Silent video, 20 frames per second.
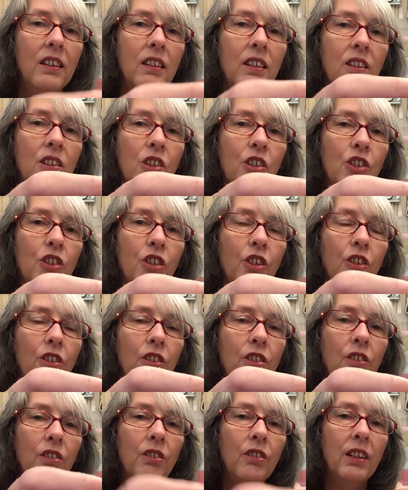to show
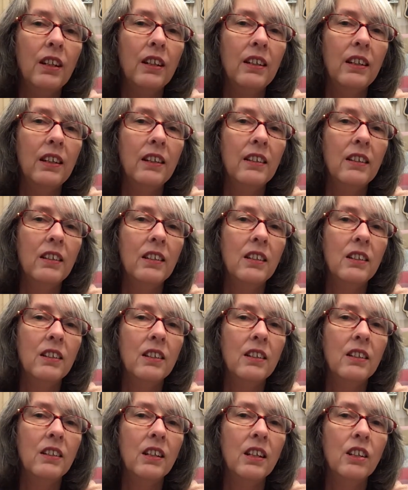you how to get the
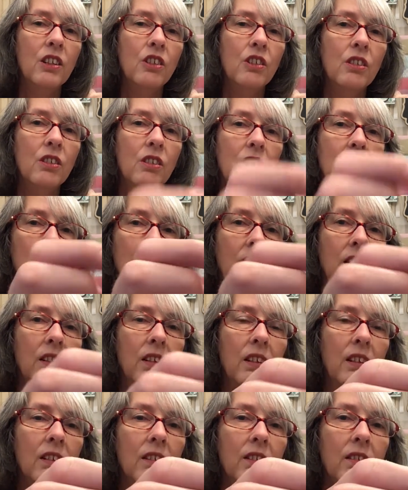indentations in
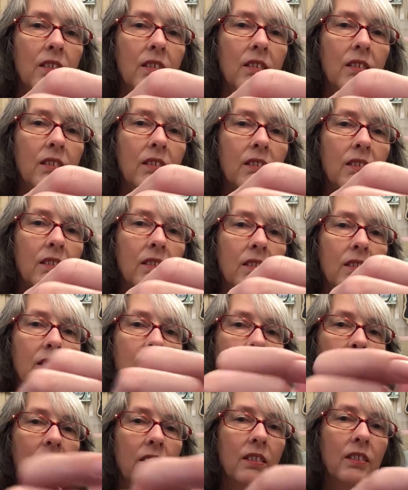here.
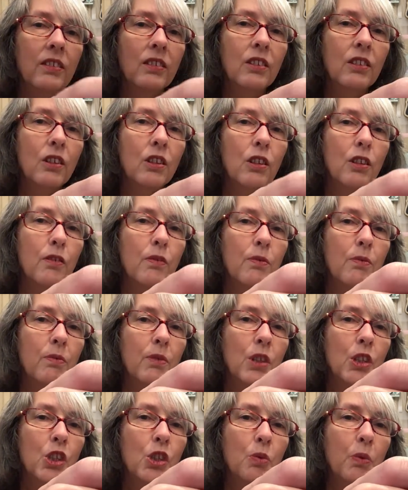So the
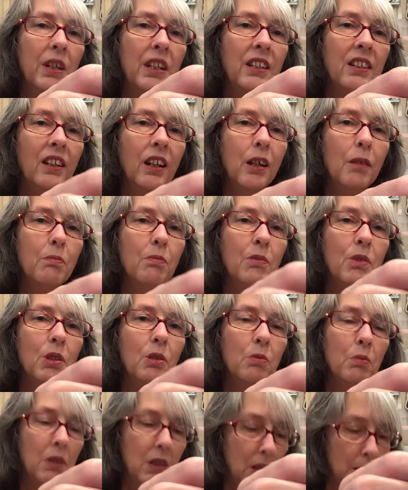suite comes
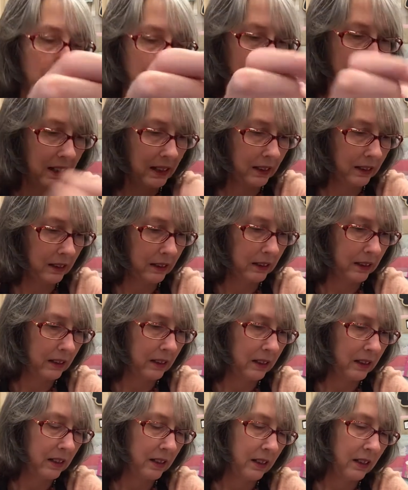with the bling,
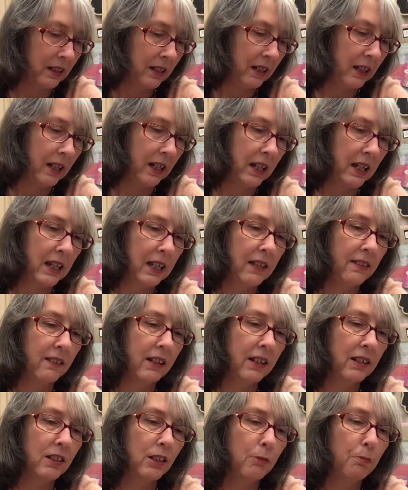and
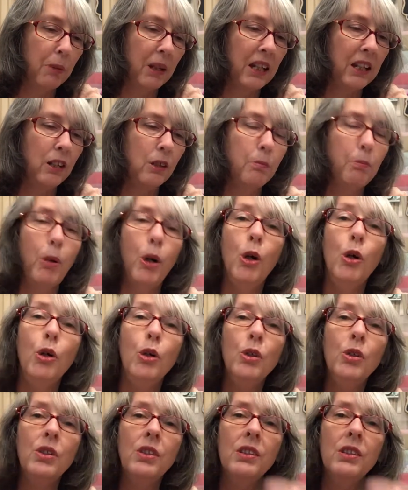that is beaded pearls